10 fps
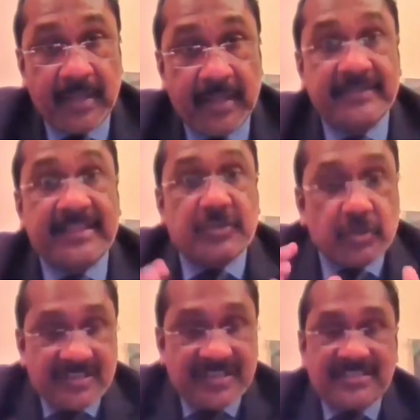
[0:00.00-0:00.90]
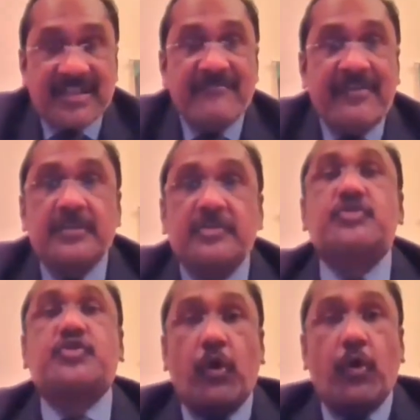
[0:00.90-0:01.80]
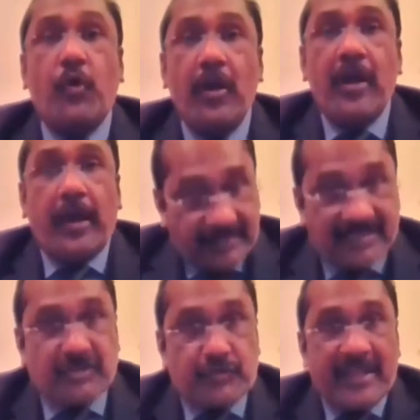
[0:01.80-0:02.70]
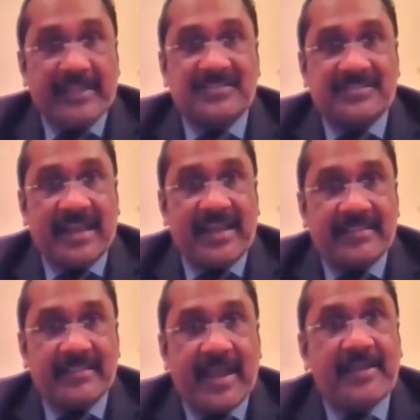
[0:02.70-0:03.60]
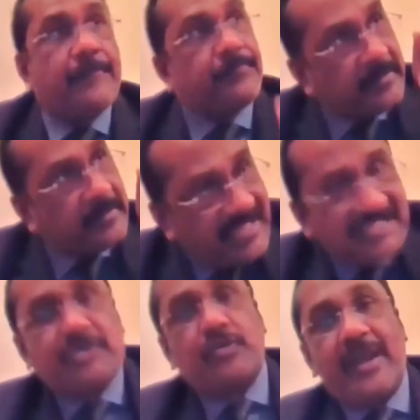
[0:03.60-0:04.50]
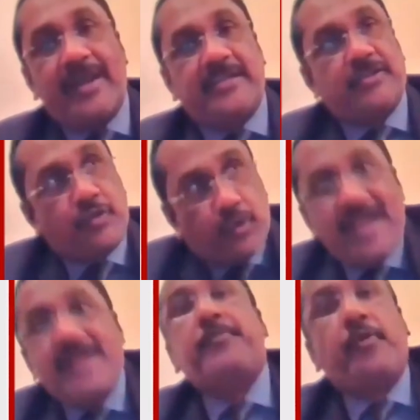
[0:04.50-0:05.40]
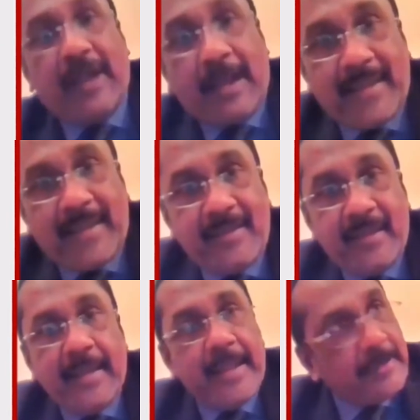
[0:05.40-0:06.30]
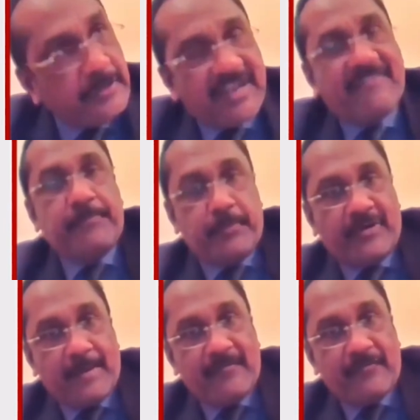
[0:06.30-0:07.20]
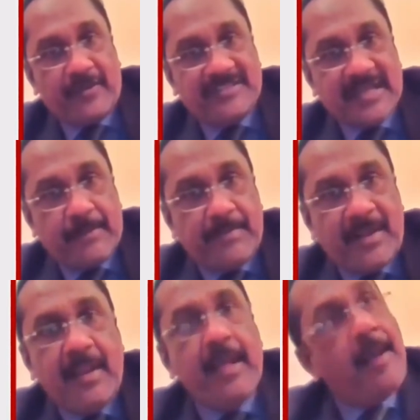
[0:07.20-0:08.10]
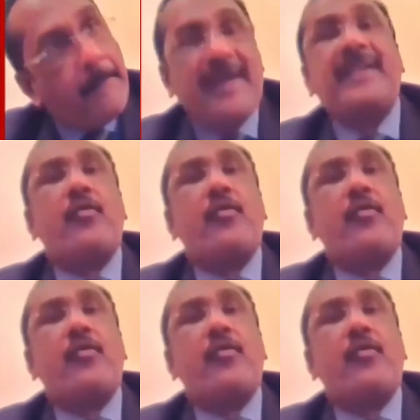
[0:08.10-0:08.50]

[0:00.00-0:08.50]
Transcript: The system will show the strengths, telling that this student is good in programming, in Java programming, for example, but